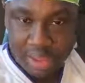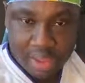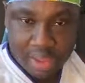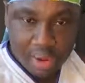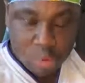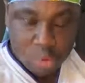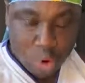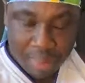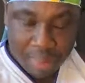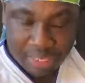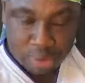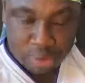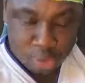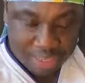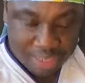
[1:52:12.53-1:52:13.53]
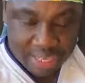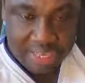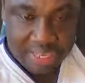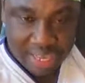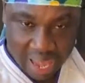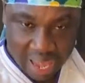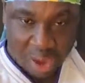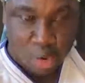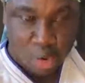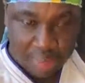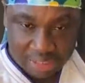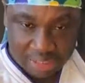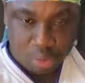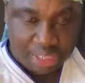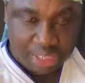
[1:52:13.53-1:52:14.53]
Comment to
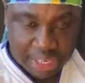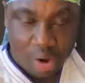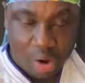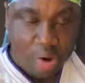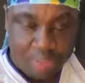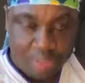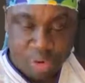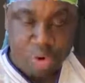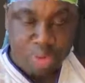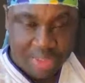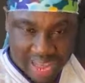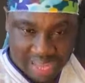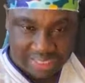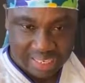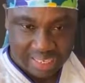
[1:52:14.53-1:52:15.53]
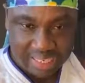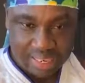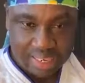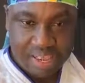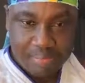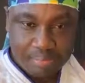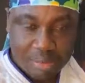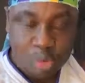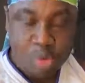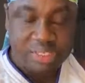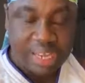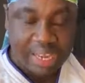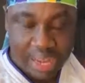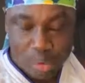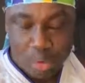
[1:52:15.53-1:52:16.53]
the video, be asked. New say, I
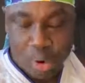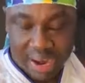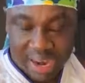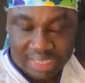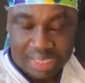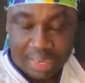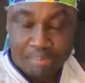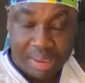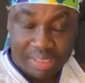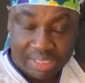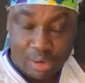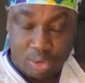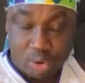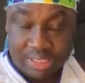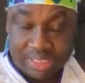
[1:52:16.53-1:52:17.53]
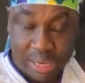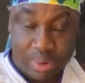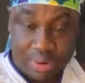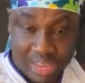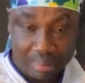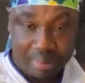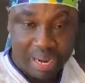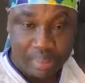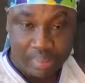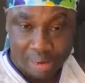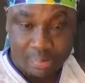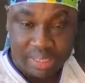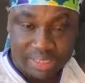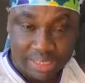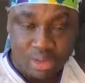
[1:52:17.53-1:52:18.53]
want us a message. Couldn't tell him a number,
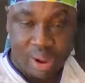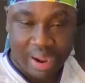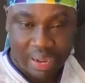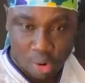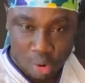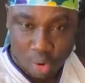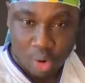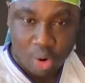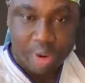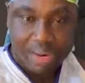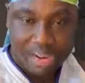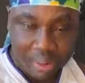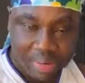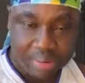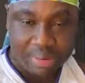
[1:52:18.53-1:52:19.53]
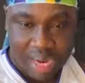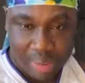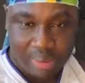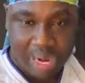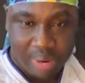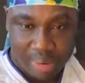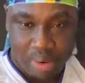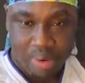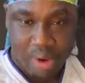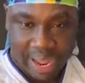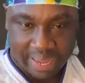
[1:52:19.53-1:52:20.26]
meeting work. Number, why?